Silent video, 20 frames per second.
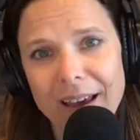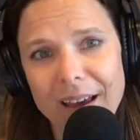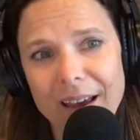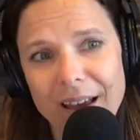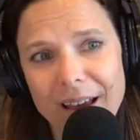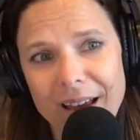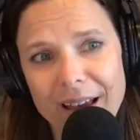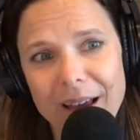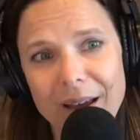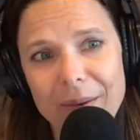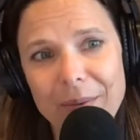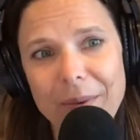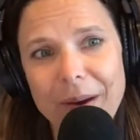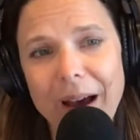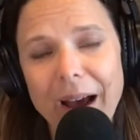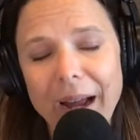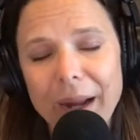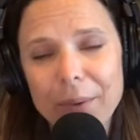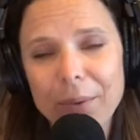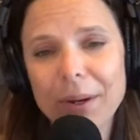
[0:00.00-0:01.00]
I
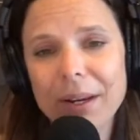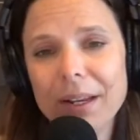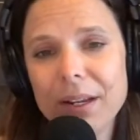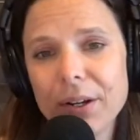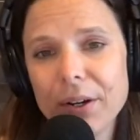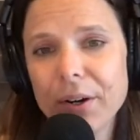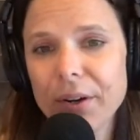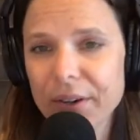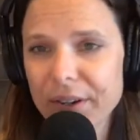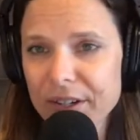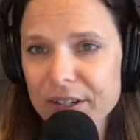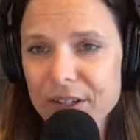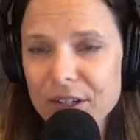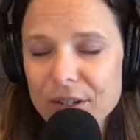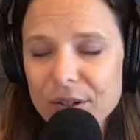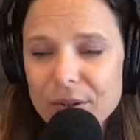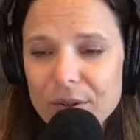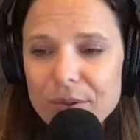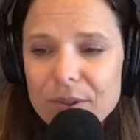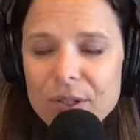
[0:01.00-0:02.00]
would encourage
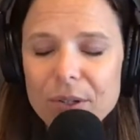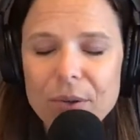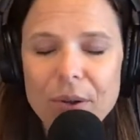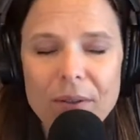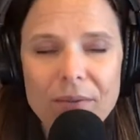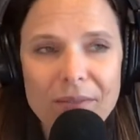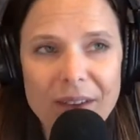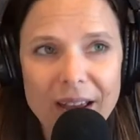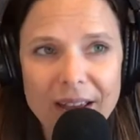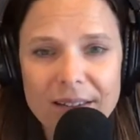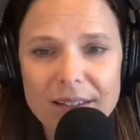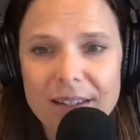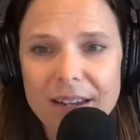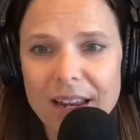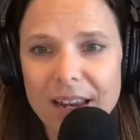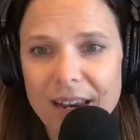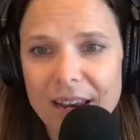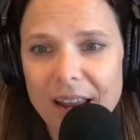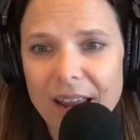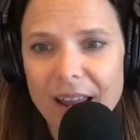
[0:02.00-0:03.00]
you to invest
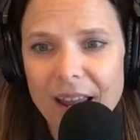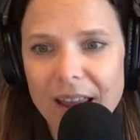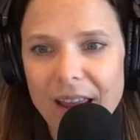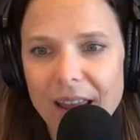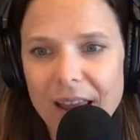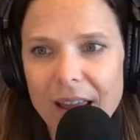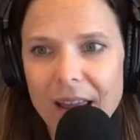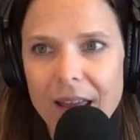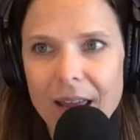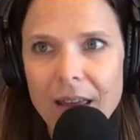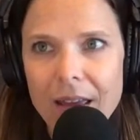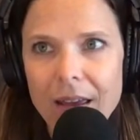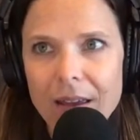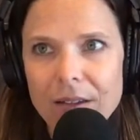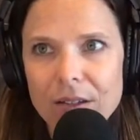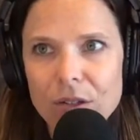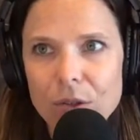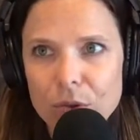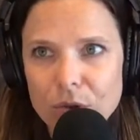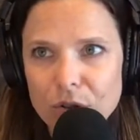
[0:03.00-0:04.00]
in a
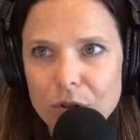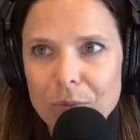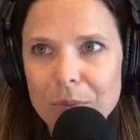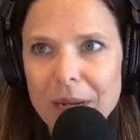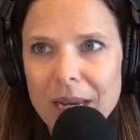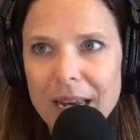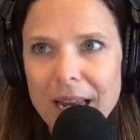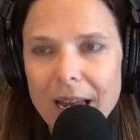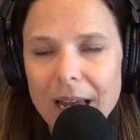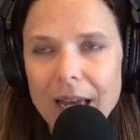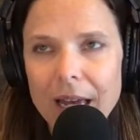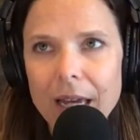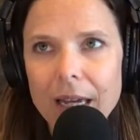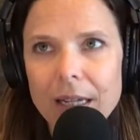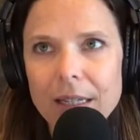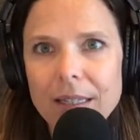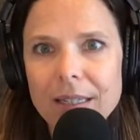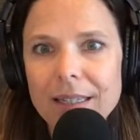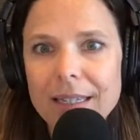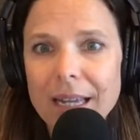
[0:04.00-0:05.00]
social
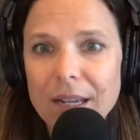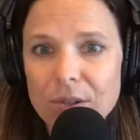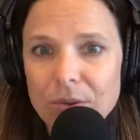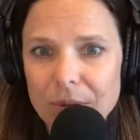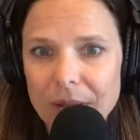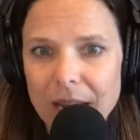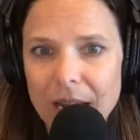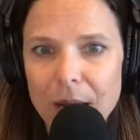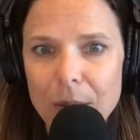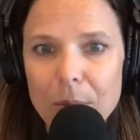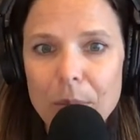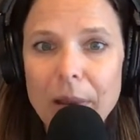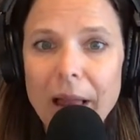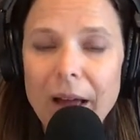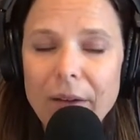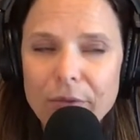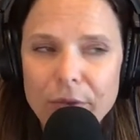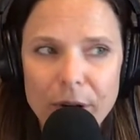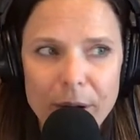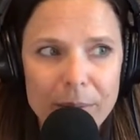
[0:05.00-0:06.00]
media scheduling
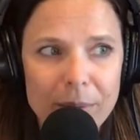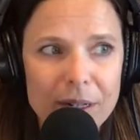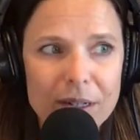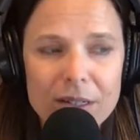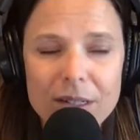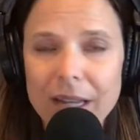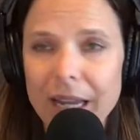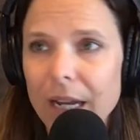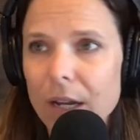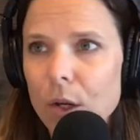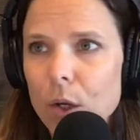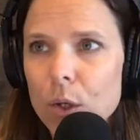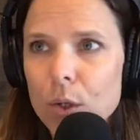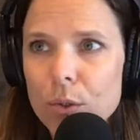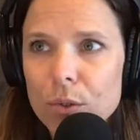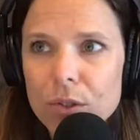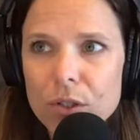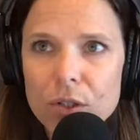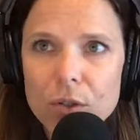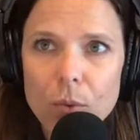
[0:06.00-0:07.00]
platform. There's like
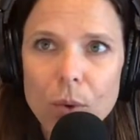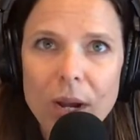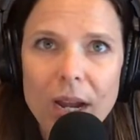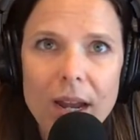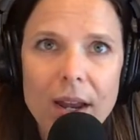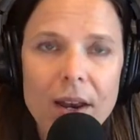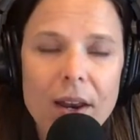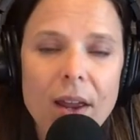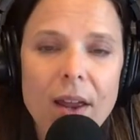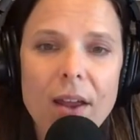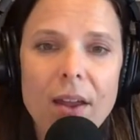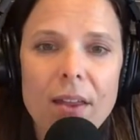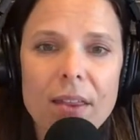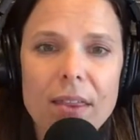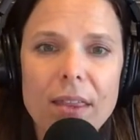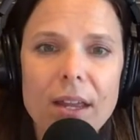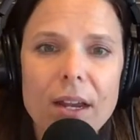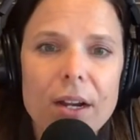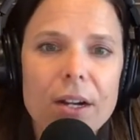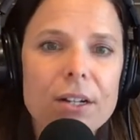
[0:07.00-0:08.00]
Hootsuite,
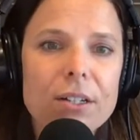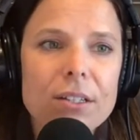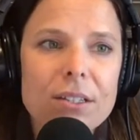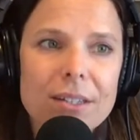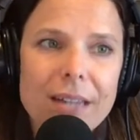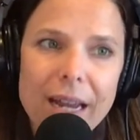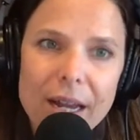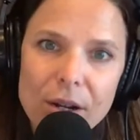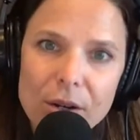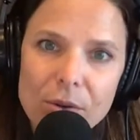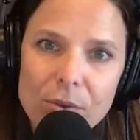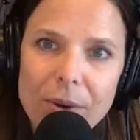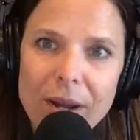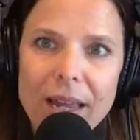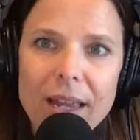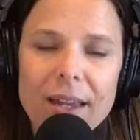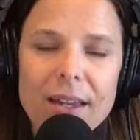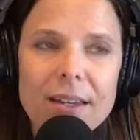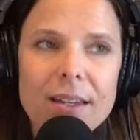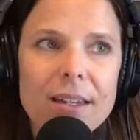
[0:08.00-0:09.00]
there's
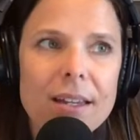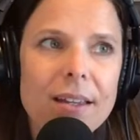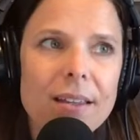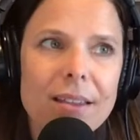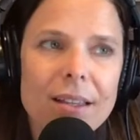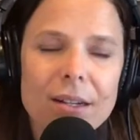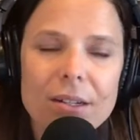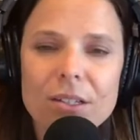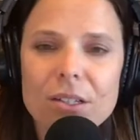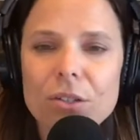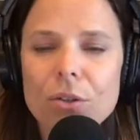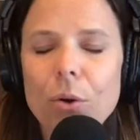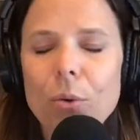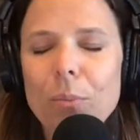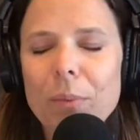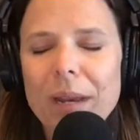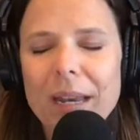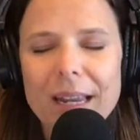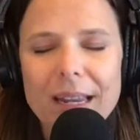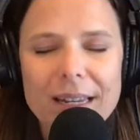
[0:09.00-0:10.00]
Tailwind, there's so
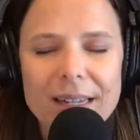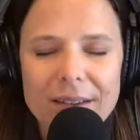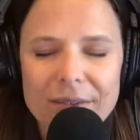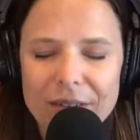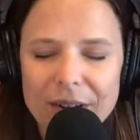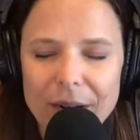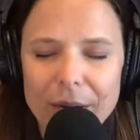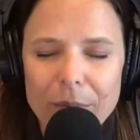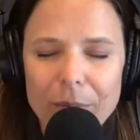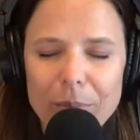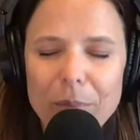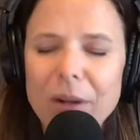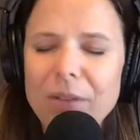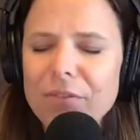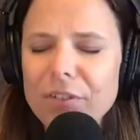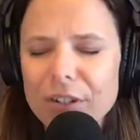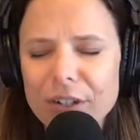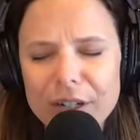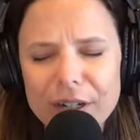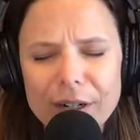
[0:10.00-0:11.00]
many different
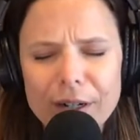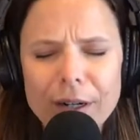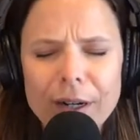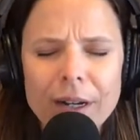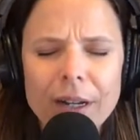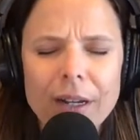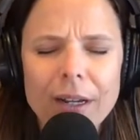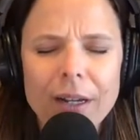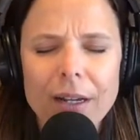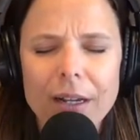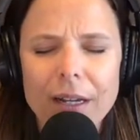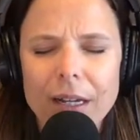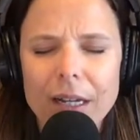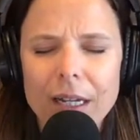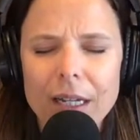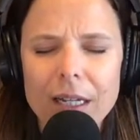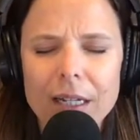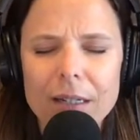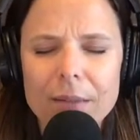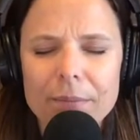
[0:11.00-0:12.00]
Buffer,
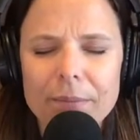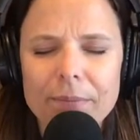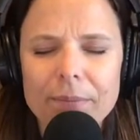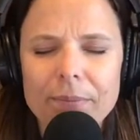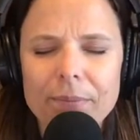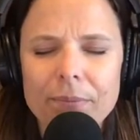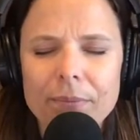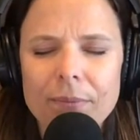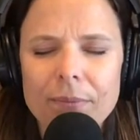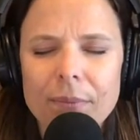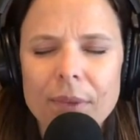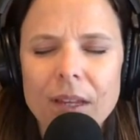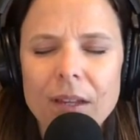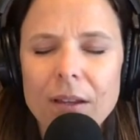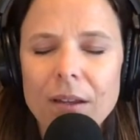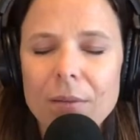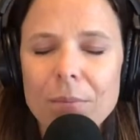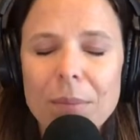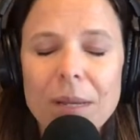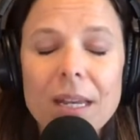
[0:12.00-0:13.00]

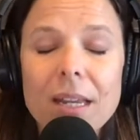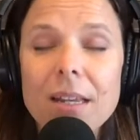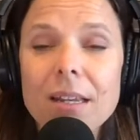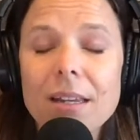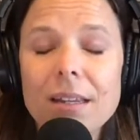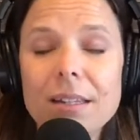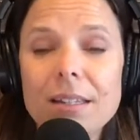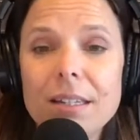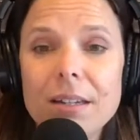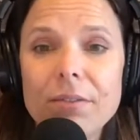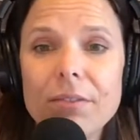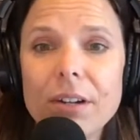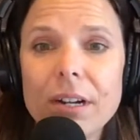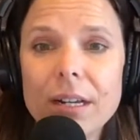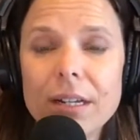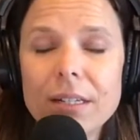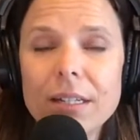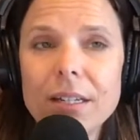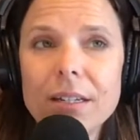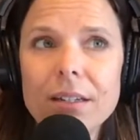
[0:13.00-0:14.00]
many
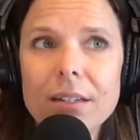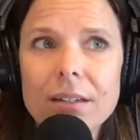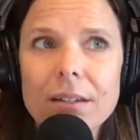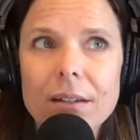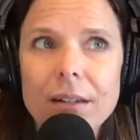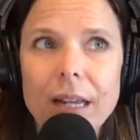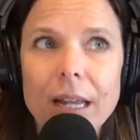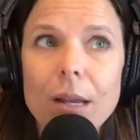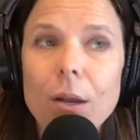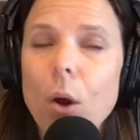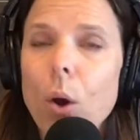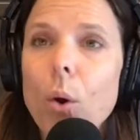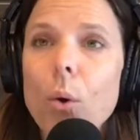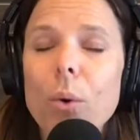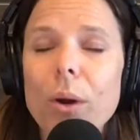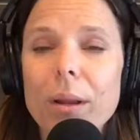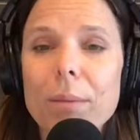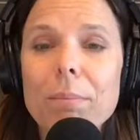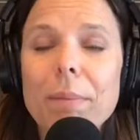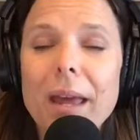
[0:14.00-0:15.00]
different,
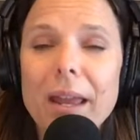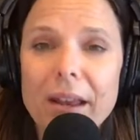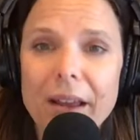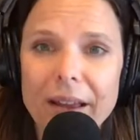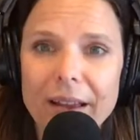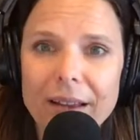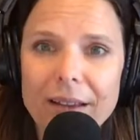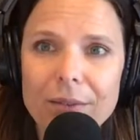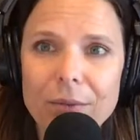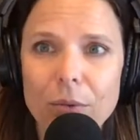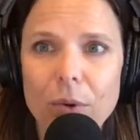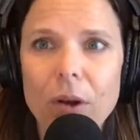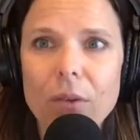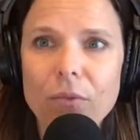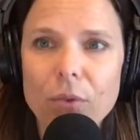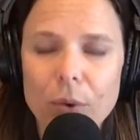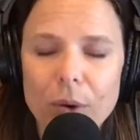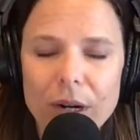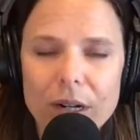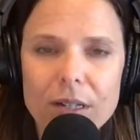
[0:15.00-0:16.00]
and Meta,
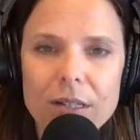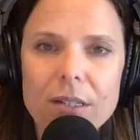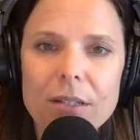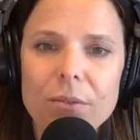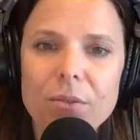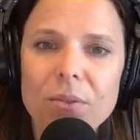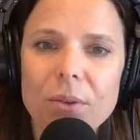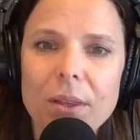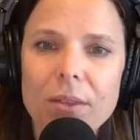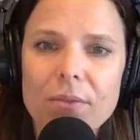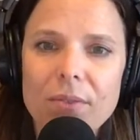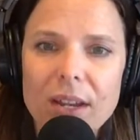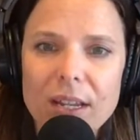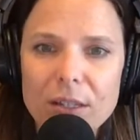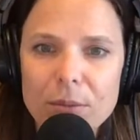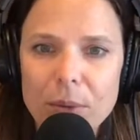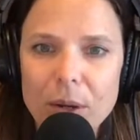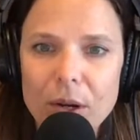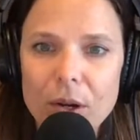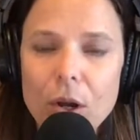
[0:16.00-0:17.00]
of course, with
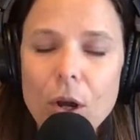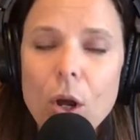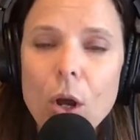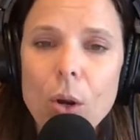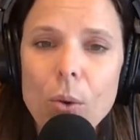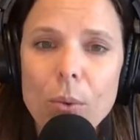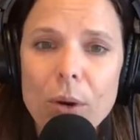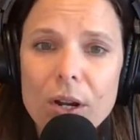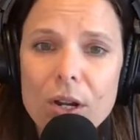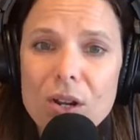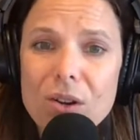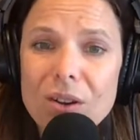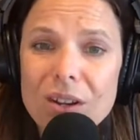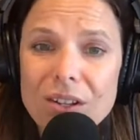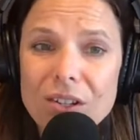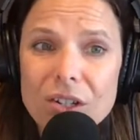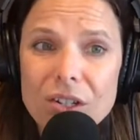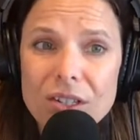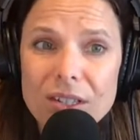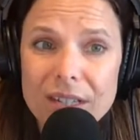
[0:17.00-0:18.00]
Facebook, where you
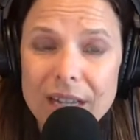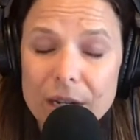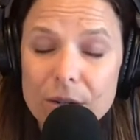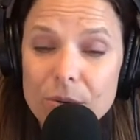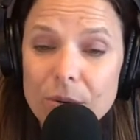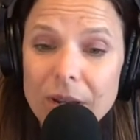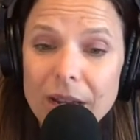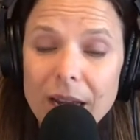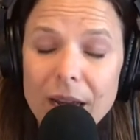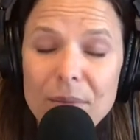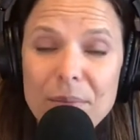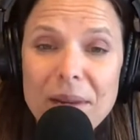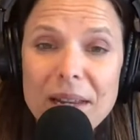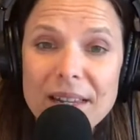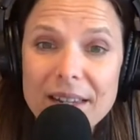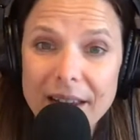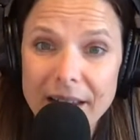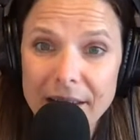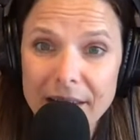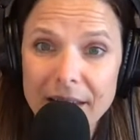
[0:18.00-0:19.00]
can just schedule it and be
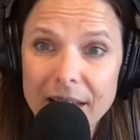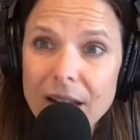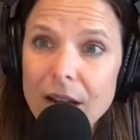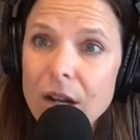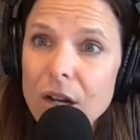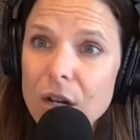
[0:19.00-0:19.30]
done.